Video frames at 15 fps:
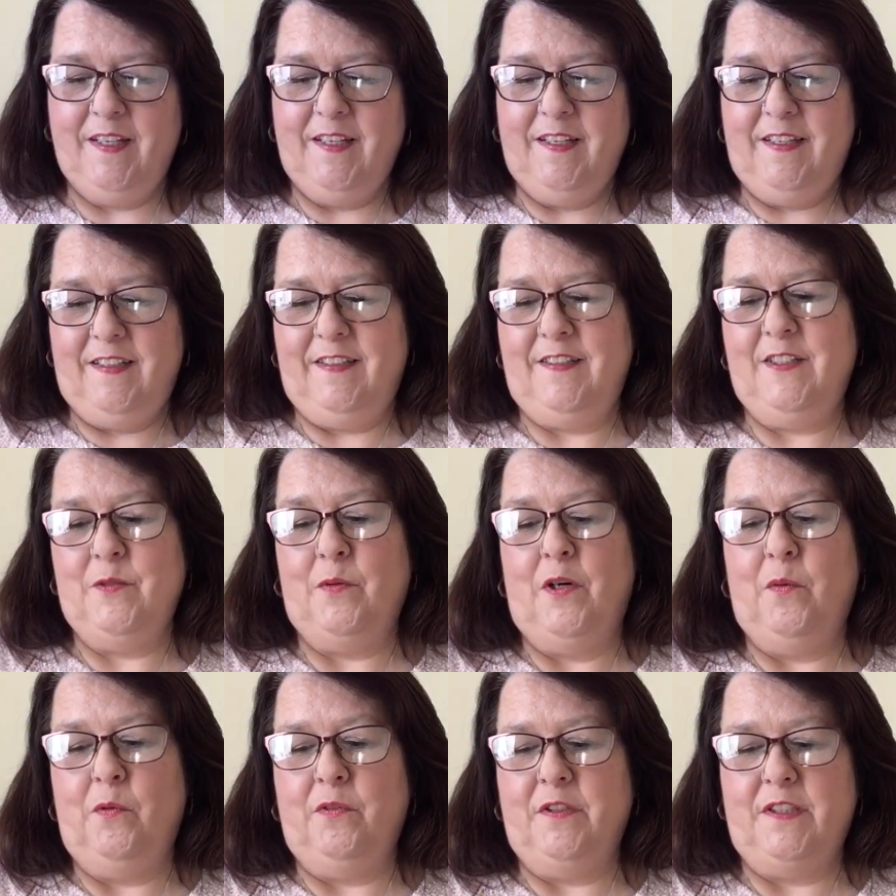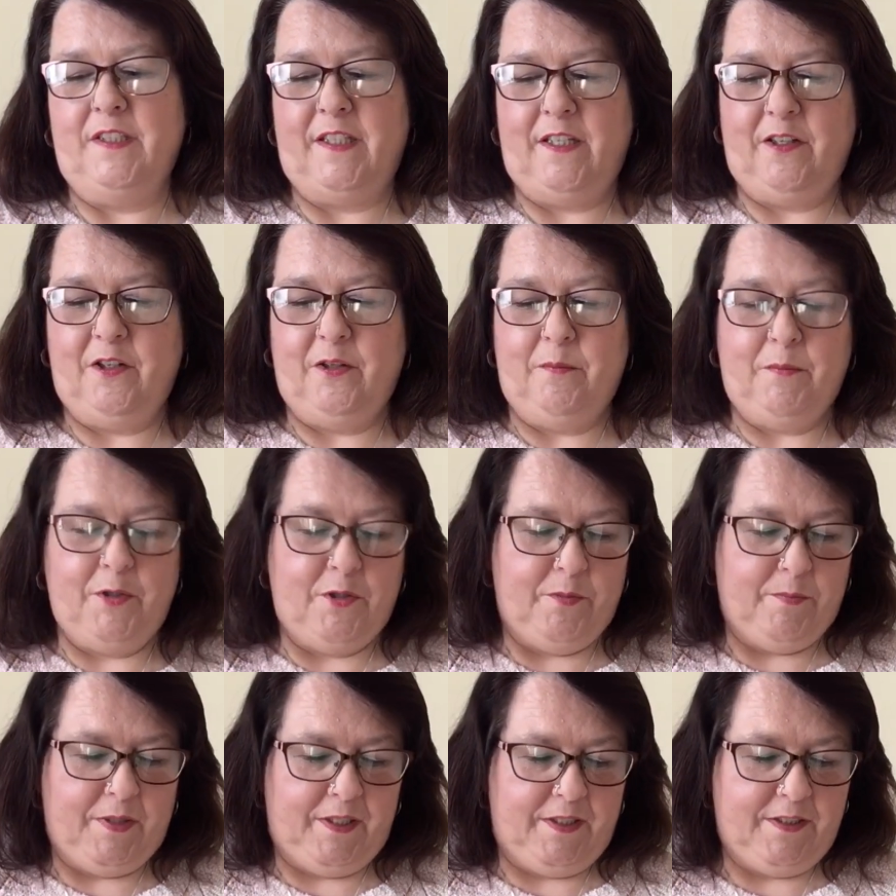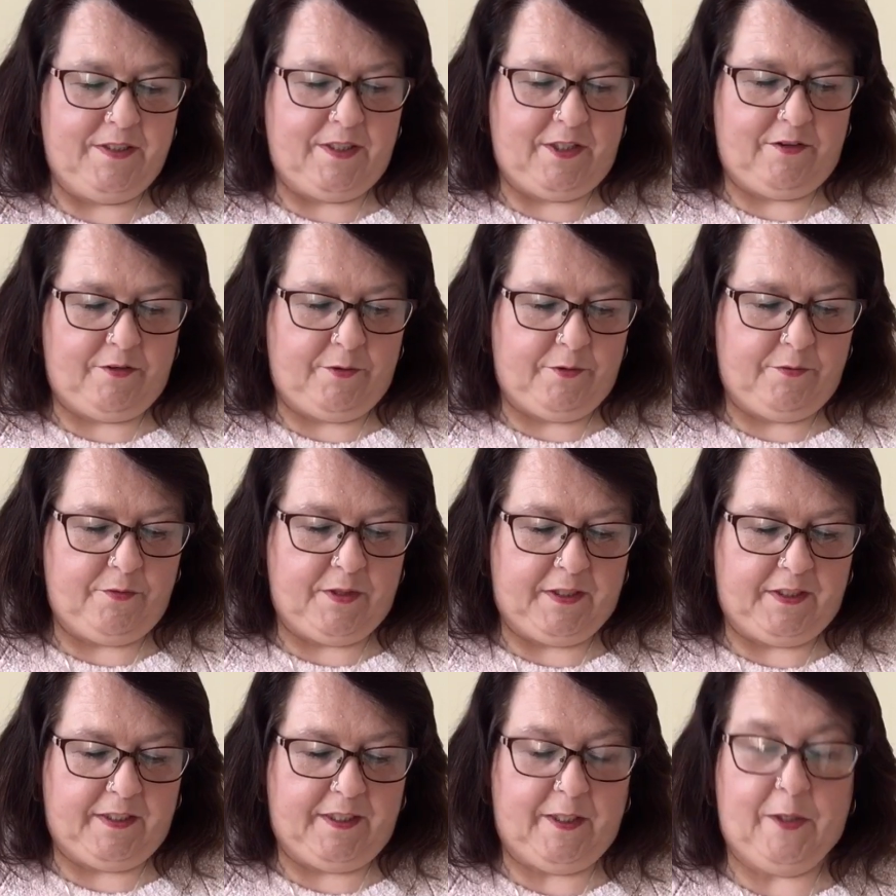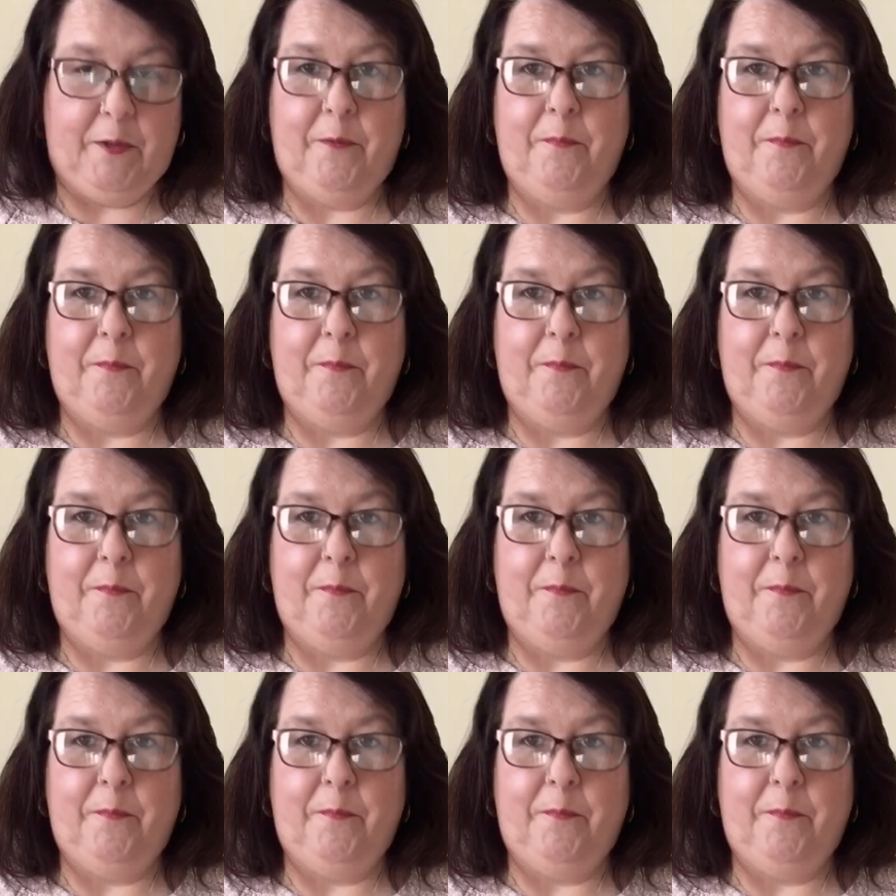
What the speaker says: This is why I want to get her Mermaid Tarot if I can.